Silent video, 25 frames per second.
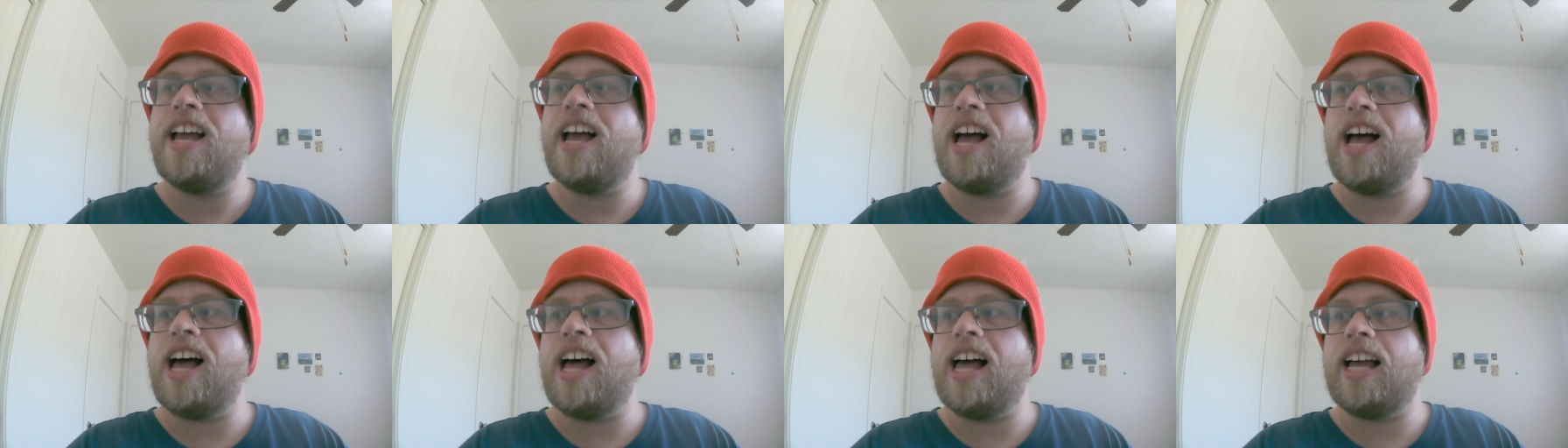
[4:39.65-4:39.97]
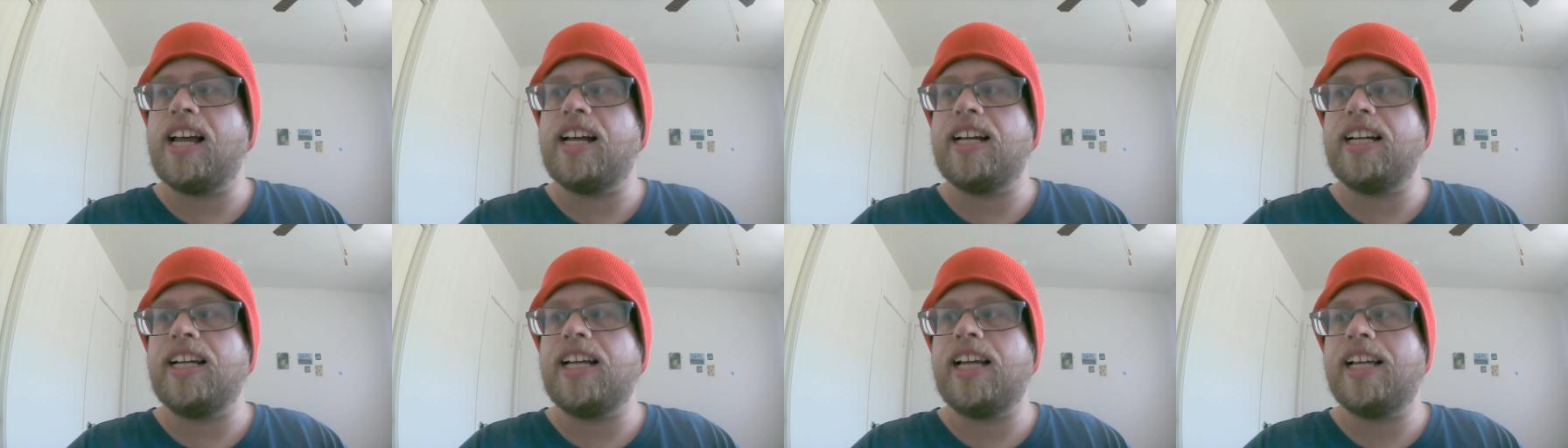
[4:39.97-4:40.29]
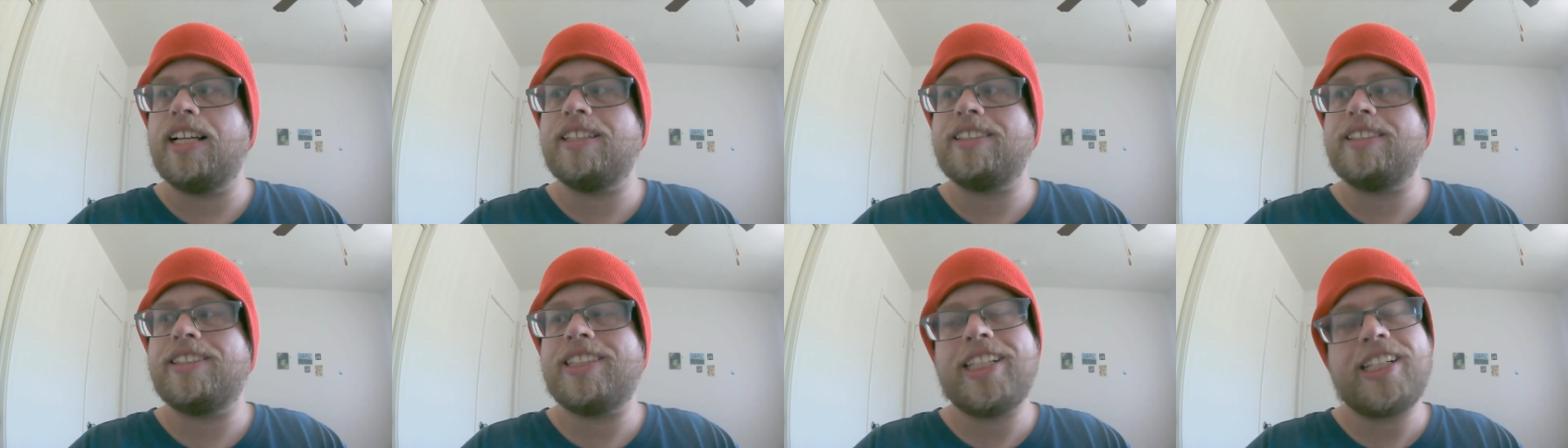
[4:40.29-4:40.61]
Uh,
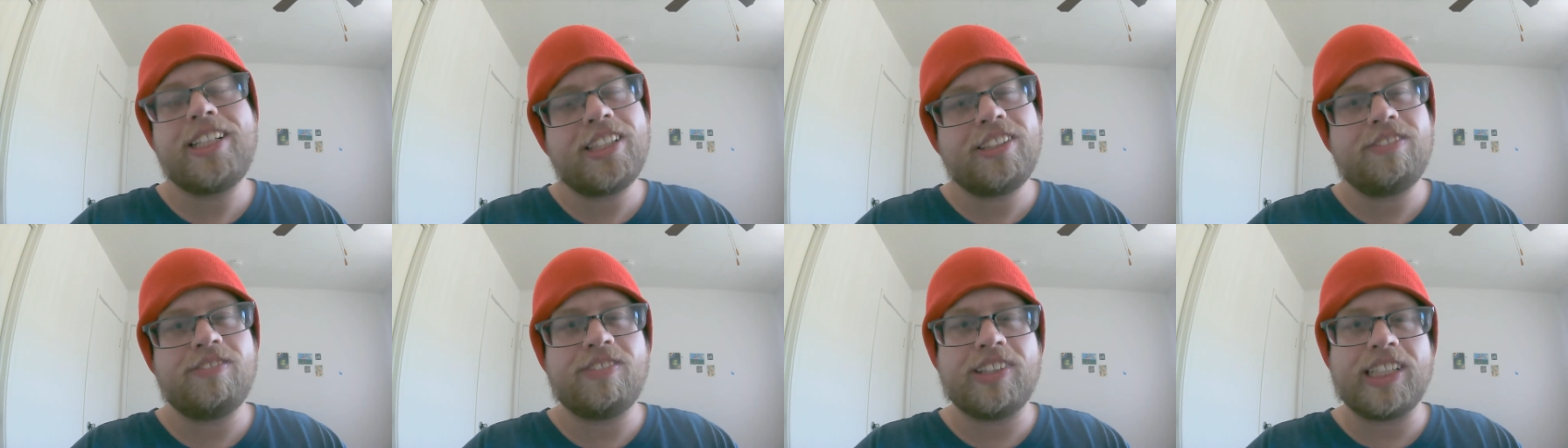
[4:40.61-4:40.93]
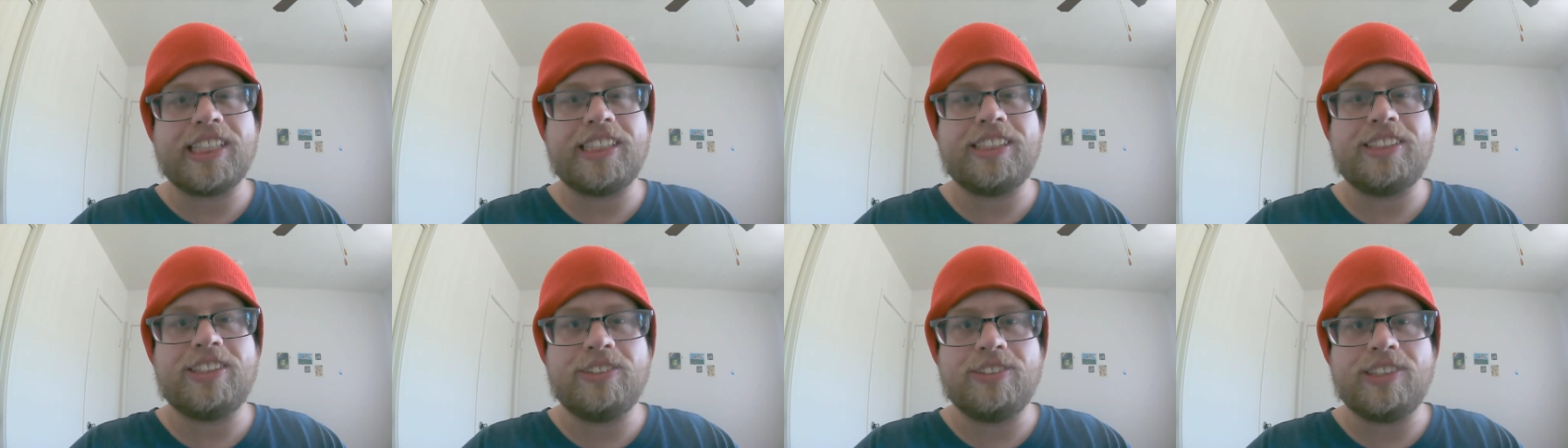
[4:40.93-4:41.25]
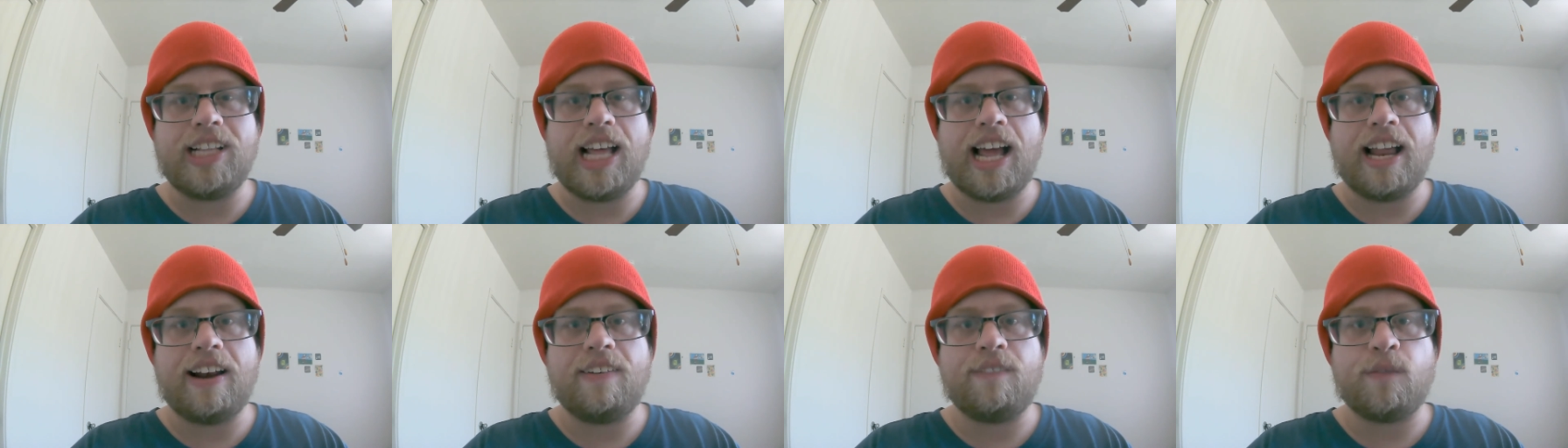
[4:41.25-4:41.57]
she couldn't really do
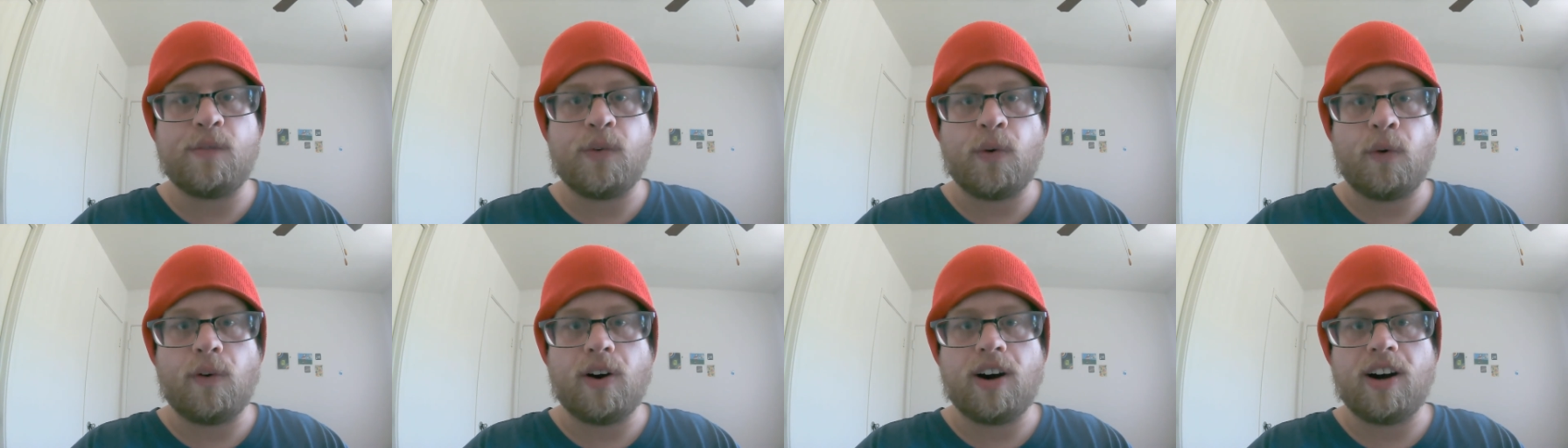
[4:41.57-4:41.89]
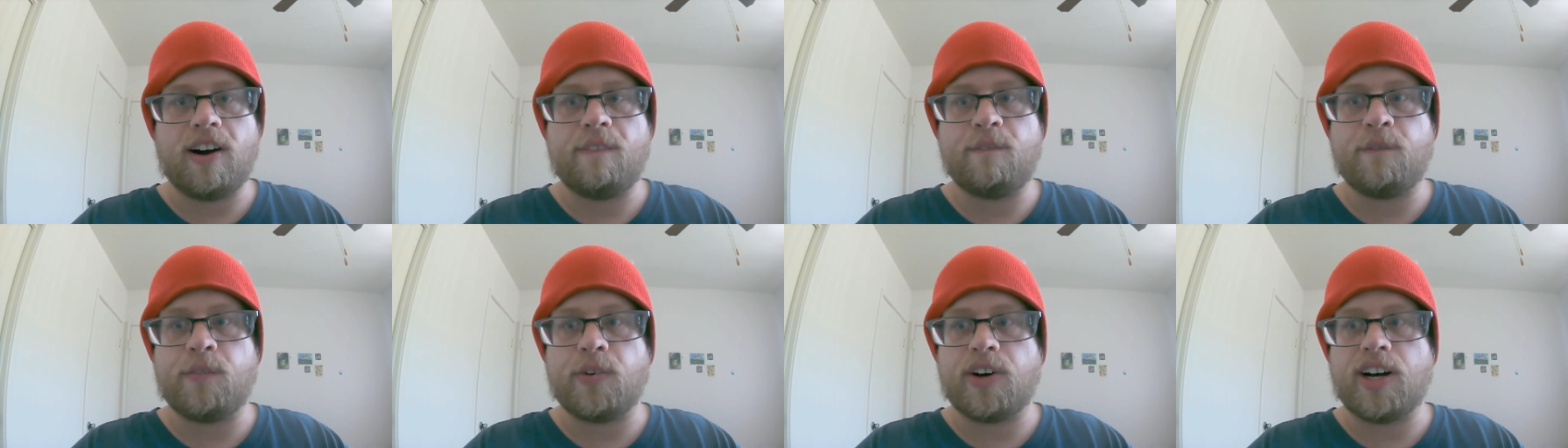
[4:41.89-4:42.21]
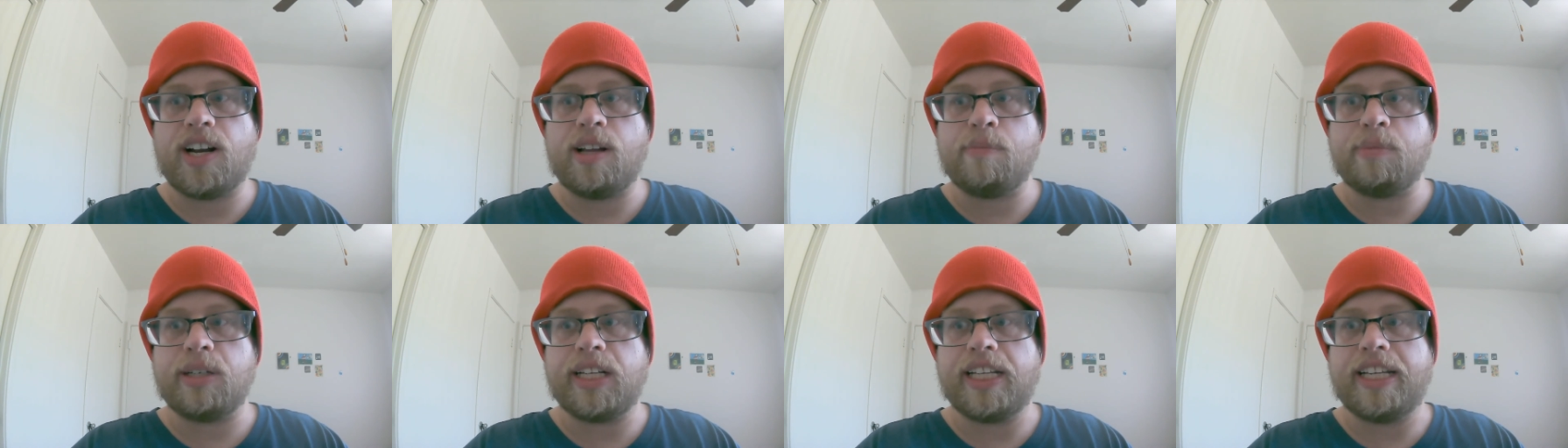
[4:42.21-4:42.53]
that for,
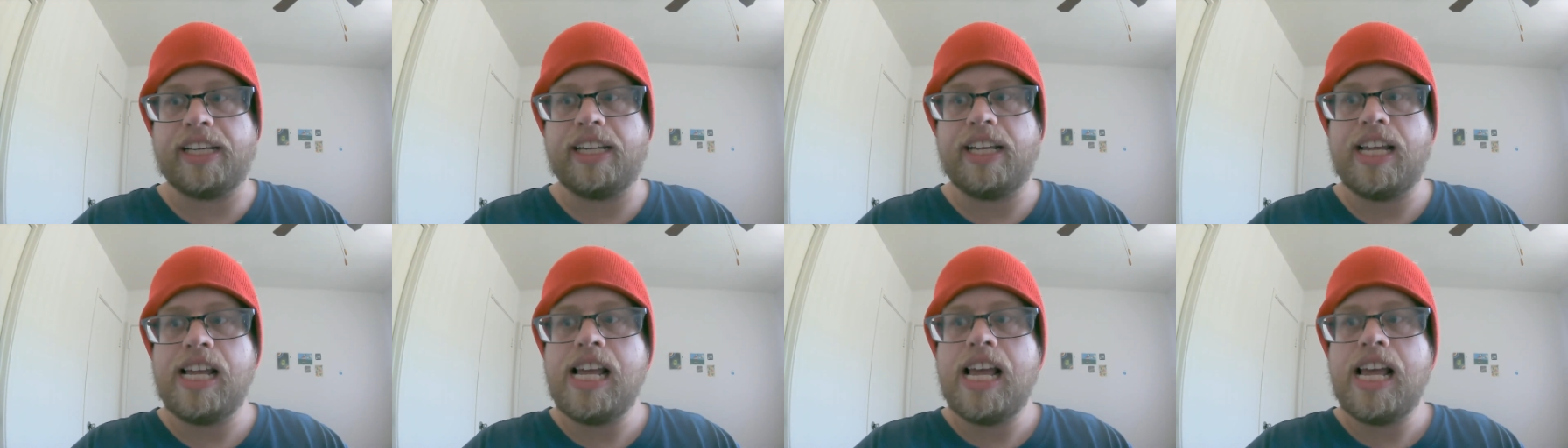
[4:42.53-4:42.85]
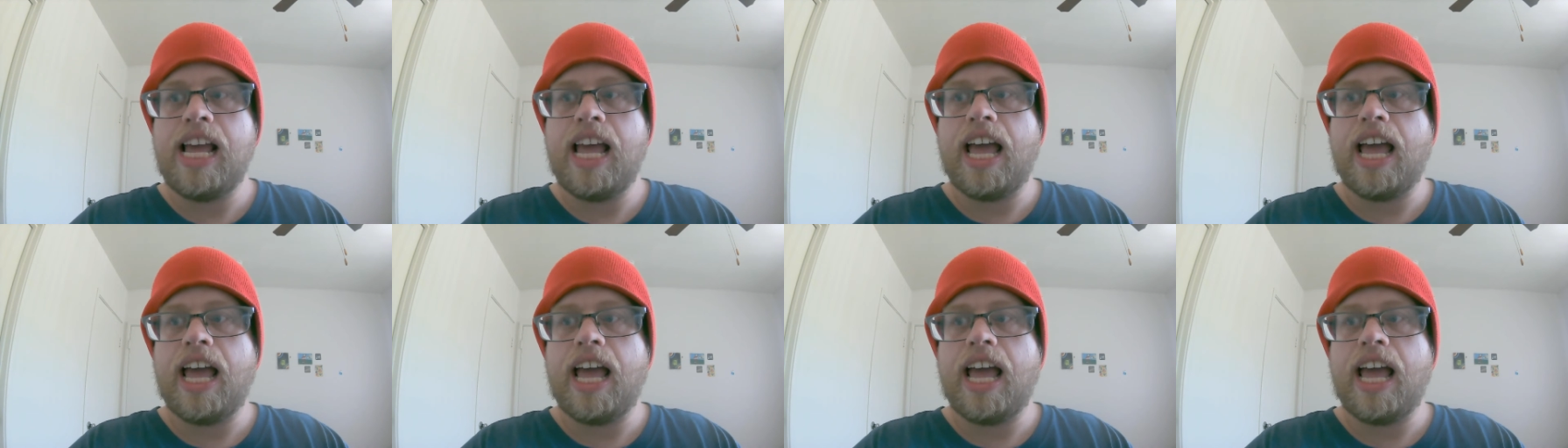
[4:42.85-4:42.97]
for Emily.